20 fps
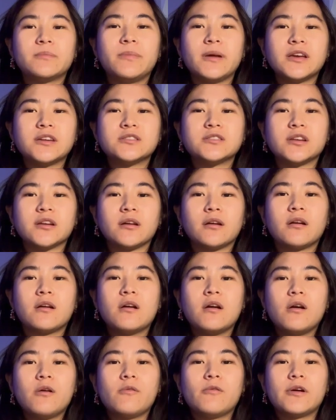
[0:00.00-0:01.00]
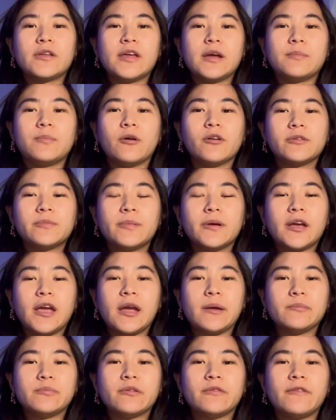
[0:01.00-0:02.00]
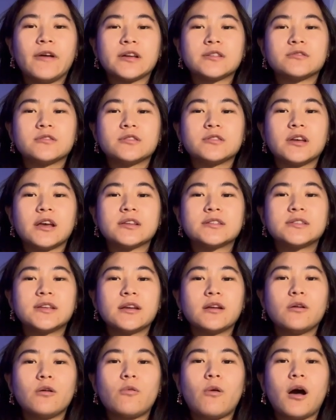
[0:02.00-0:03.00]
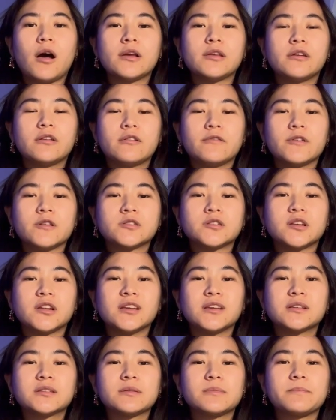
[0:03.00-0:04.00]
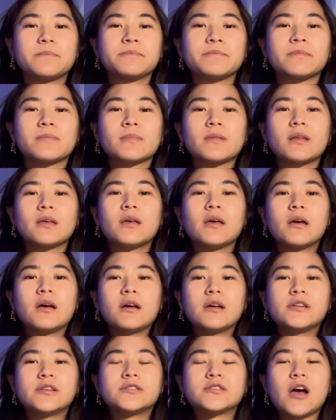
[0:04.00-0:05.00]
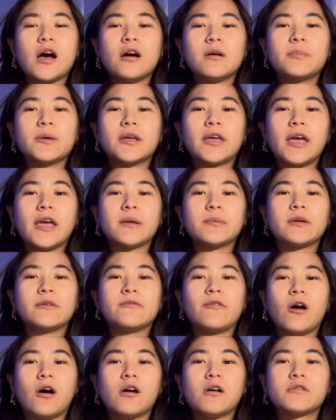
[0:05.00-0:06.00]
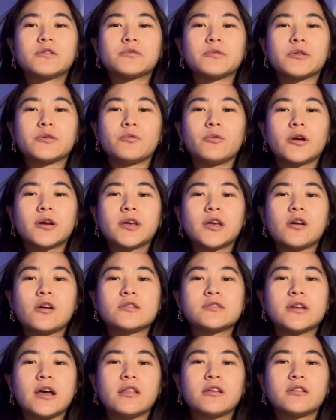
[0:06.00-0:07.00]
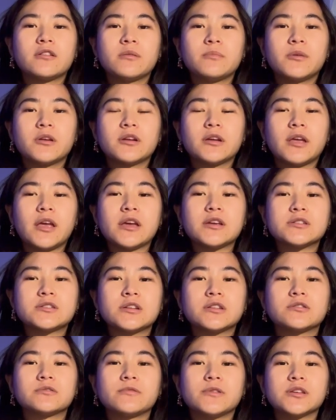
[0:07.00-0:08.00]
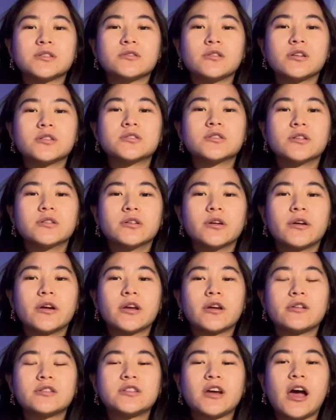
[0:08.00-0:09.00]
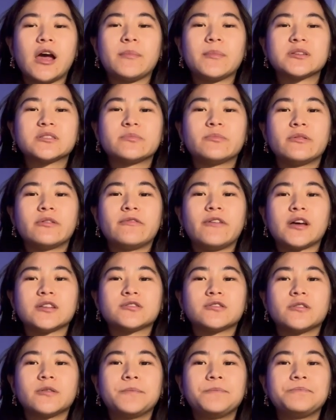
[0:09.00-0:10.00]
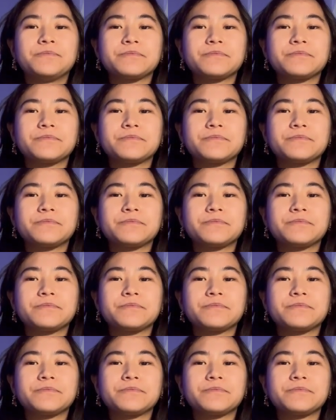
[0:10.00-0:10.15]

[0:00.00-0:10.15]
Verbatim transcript: to Beijing, where they both became professors at Tsinghua universities. Xia became involved with working on telecommunications research during her time as a professor.